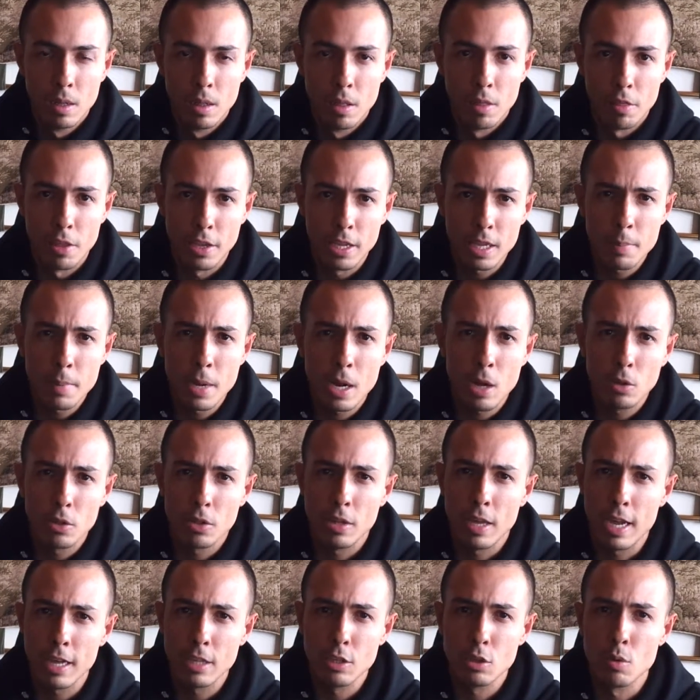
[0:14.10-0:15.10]
Think
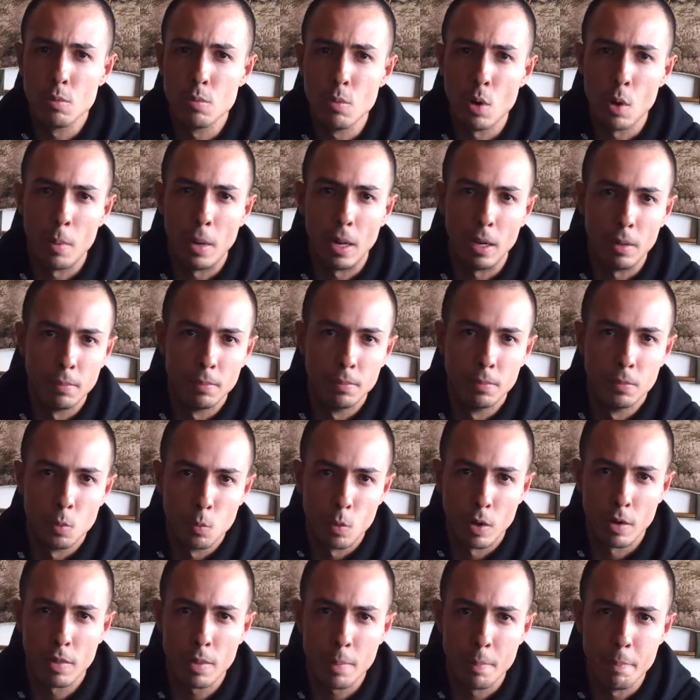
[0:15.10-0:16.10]
about ExxonMobil,
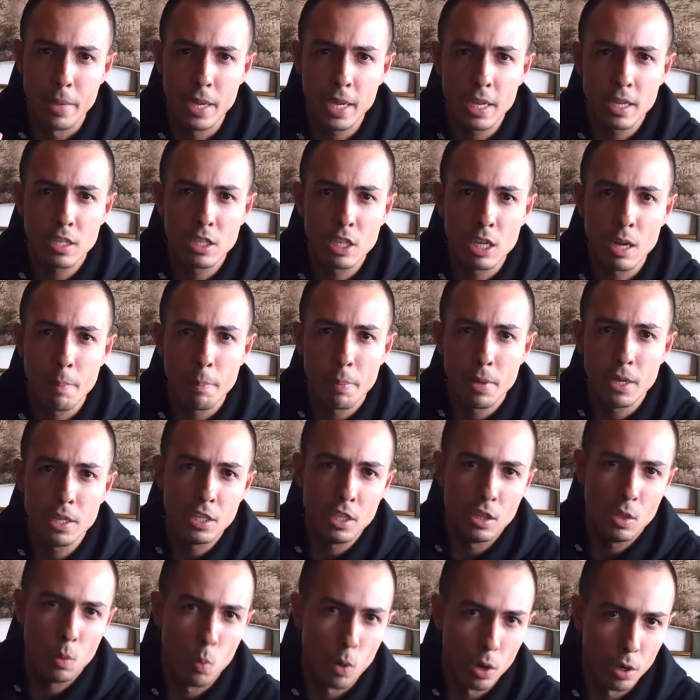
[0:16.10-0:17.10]
one of the biggest companies
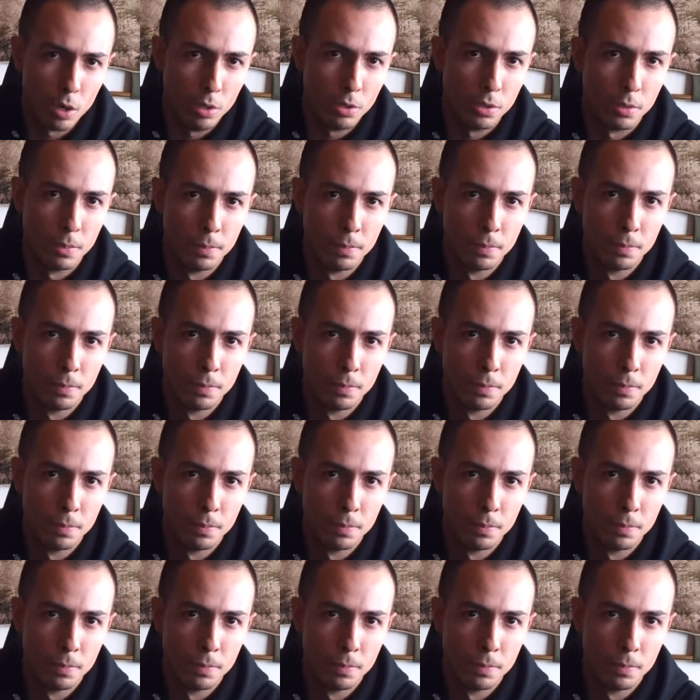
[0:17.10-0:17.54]
in the world.